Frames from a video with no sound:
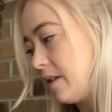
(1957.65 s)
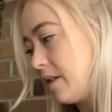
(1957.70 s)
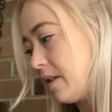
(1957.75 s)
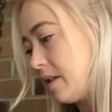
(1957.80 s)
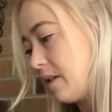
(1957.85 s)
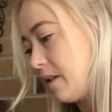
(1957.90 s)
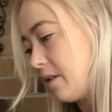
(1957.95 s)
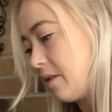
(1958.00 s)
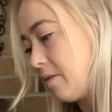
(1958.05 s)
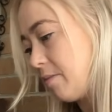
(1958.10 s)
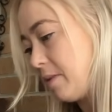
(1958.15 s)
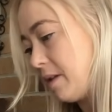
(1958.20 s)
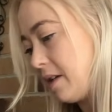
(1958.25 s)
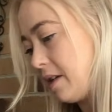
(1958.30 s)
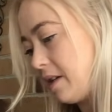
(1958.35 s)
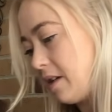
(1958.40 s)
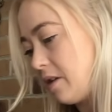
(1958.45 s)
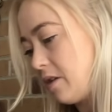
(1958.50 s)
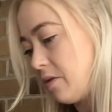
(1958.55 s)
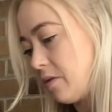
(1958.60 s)
So it could
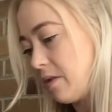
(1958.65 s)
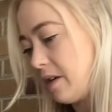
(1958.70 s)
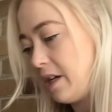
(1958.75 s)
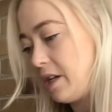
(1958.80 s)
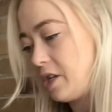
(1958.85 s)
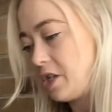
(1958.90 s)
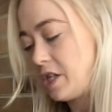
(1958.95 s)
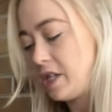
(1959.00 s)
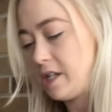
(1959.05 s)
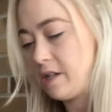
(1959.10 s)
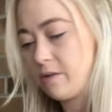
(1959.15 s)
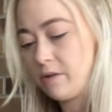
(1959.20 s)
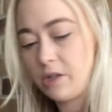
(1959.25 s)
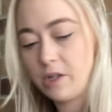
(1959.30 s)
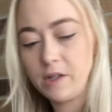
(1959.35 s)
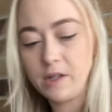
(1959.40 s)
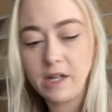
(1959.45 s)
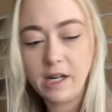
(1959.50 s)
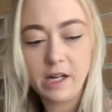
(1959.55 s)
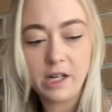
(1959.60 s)
be your energy or
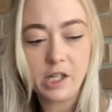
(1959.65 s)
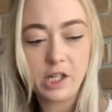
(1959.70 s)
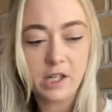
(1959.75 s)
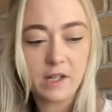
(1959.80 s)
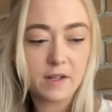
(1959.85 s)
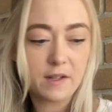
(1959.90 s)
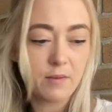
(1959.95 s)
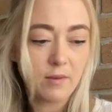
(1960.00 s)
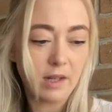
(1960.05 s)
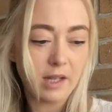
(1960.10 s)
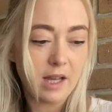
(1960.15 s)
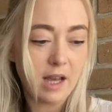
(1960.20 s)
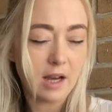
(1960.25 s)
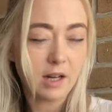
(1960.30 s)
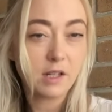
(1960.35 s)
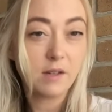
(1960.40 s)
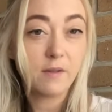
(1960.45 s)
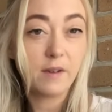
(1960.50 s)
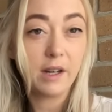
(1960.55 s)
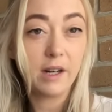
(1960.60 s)
just energy that's really
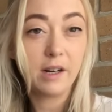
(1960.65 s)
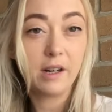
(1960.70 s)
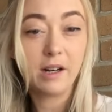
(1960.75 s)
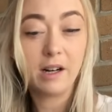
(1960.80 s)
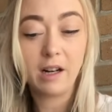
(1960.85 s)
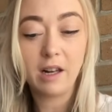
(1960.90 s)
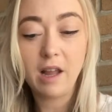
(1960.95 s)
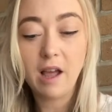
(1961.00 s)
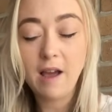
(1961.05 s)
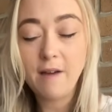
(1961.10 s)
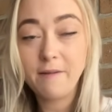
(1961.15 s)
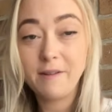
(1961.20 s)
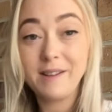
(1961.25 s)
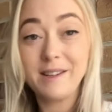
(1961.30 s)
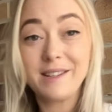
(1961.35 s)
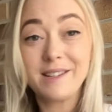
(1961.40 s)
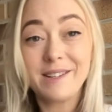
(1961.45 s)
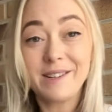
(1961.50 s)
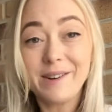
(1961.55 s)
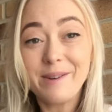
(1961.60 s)
activated and alive at
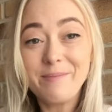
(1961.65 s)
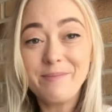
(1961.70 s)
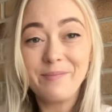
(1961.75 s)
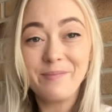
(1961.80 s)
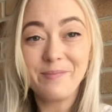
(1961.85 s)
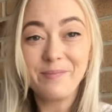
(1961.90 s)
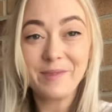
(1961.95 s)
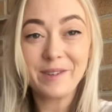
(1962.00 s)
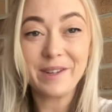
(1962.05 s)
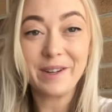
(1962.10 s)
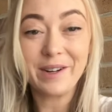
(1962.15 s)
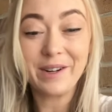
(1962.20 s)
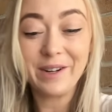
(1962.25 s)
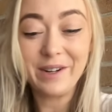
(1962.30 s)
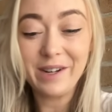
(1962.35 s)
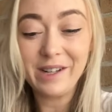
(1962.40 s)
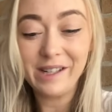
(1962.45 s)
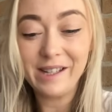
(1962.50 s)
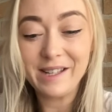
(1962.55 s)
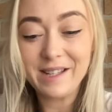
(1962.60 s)
this time.
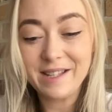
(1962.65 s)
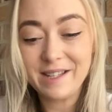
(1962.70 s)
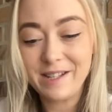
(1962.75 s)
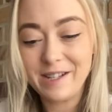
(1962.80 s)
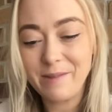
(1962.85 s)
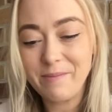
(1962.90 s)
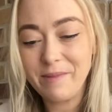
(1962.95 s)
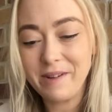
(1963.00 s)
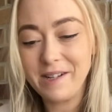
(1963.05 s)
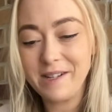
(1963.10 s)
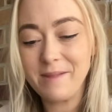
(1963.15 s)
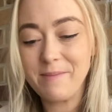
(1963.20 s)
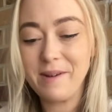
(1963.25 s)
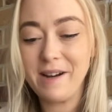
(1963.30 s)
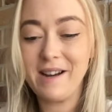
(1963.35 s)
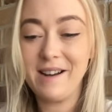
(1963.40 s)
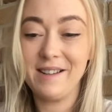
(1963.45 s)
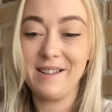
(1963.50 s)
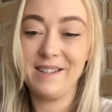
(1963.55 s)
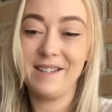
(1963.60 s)
So let's jump into the
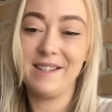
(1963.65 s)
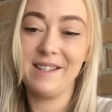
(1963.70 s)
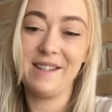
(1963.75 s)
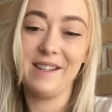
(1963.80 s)
past.